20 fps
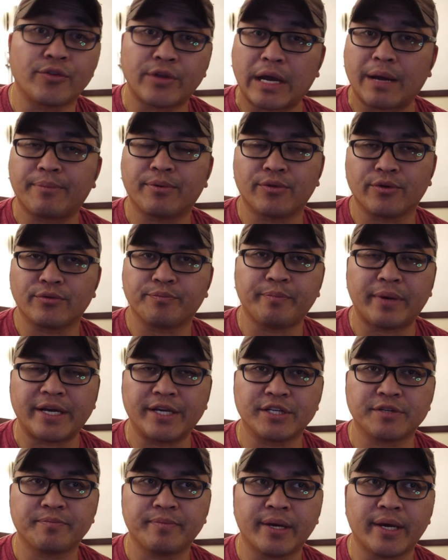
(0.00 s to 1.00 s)
on top of their
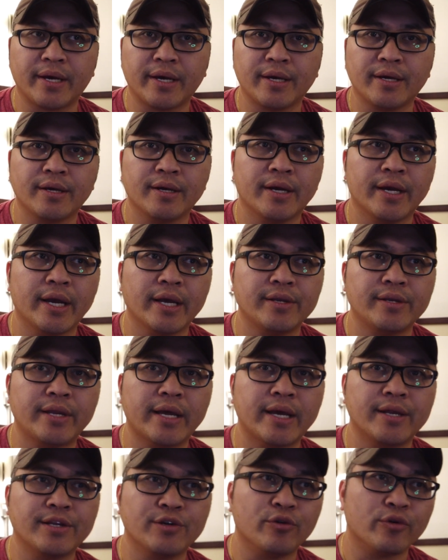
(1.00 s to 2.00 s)
base pay.
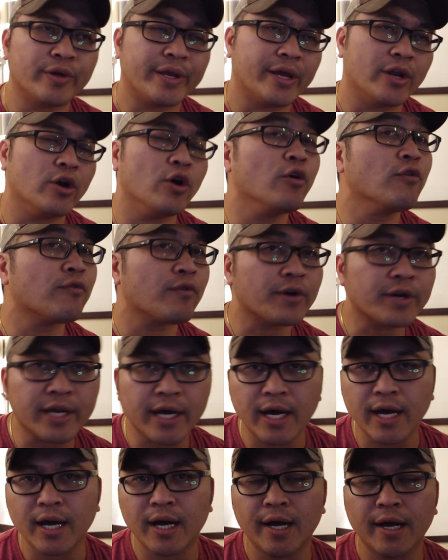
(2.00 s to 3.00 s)
And then you'll get
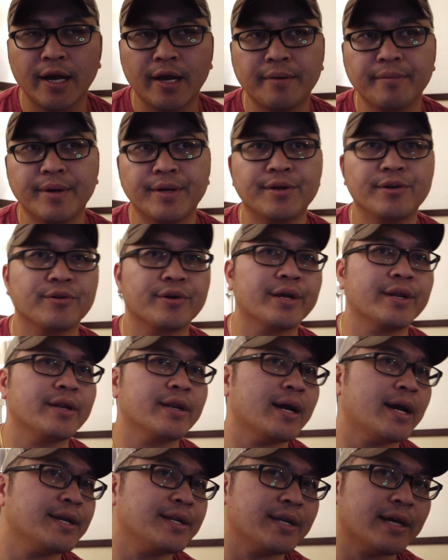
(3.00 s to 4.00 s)
overtime, and you'll
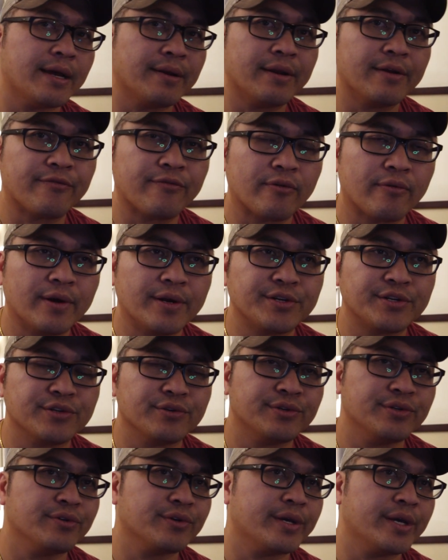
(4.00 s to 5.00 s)
get nighttime
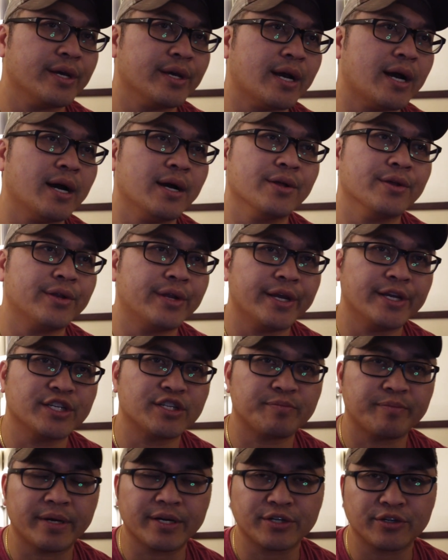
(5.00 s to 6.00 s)
differential, you'll get
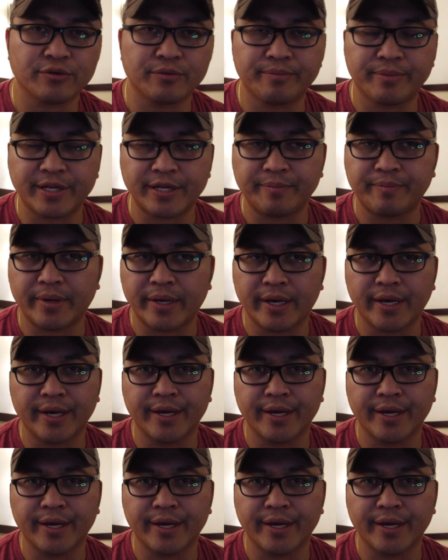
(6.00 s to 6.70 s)
holiday specialty